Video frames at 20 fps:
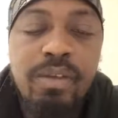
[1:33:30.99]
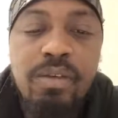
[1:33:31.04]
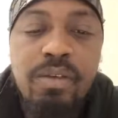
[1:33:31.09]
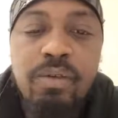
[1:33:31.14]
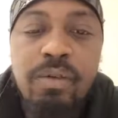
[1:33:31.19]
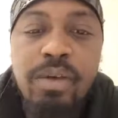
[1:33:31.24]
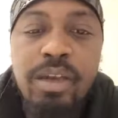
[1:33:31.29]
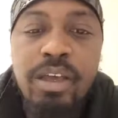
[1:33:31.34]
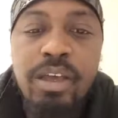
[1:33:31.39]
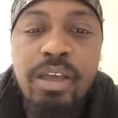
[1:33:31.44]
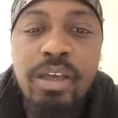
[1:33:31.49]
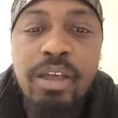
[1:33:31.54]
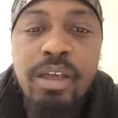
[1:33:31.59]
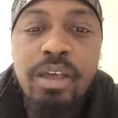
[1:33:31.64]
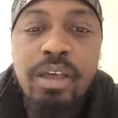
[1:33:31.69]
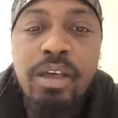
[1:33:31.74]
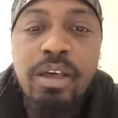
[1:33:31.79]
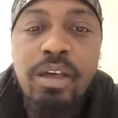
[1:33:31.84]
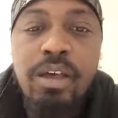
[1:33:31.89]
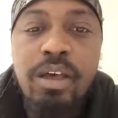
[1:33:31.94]
Right.
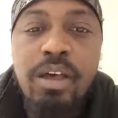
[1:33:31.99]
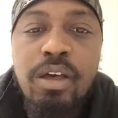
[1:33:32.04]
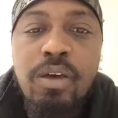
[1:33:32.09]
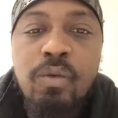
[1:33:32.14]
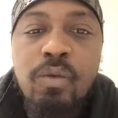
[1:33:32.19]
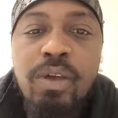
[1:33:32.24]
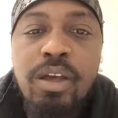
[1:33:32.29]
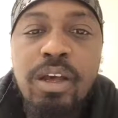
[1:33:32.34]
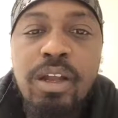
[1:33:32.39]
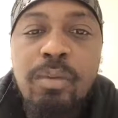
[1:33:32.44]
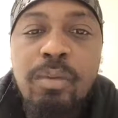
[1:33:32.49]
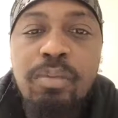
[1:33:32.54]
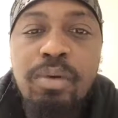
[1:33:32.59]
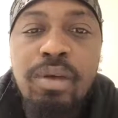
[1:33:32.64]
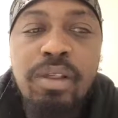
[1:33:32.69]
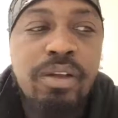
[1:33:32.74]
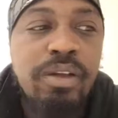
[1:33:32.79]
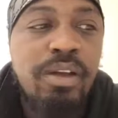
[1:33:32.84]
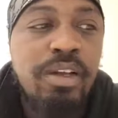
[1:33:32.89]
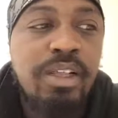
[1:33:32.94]
We got a
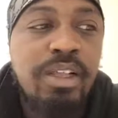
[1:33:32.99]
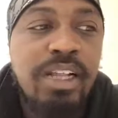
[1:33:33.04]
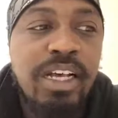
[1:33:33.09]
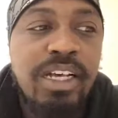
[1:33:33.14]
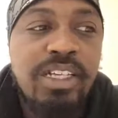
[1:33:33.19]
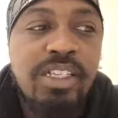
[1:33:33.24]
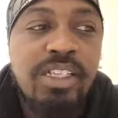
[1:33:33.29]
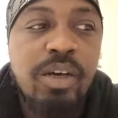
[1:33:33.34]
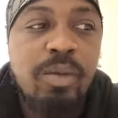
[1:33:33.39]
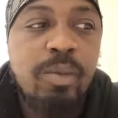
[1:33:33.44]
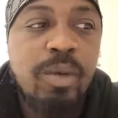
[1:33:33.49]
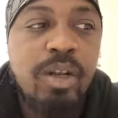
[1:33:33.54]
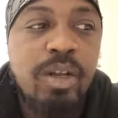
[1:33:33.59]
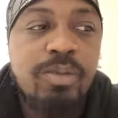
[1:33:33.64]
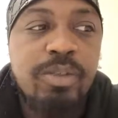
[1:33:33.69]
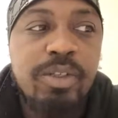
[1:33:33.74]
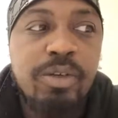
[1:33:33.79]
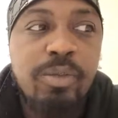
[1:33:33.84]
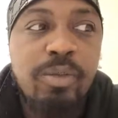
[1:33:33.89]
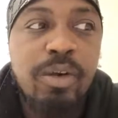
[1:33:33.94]
brotherhood class coming up
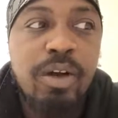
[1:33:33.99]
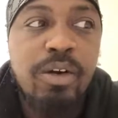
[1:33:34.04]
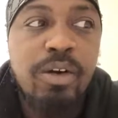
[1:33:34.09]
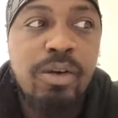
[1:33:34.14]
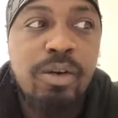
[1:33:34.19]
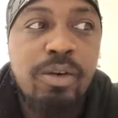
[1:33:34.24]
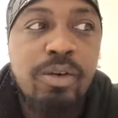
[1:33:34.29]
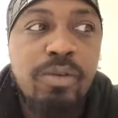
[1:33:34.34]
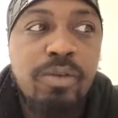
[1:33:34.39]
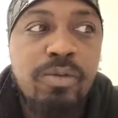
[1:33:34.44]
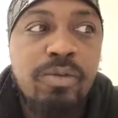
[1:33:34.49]
tomorrow,